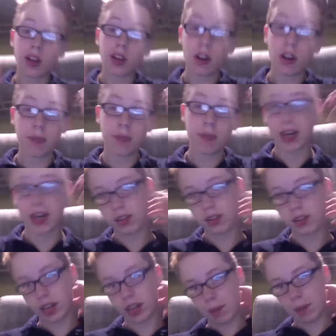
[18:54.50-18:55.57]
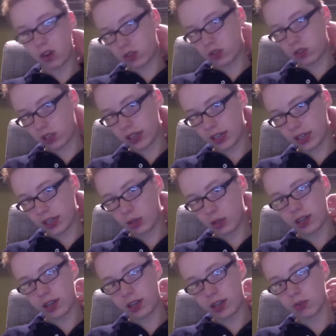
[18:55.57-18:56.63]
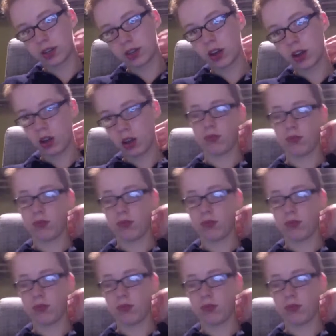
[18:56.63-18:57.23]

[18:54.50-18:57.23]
hard for me until I came across Six Flags New England and be like, oh,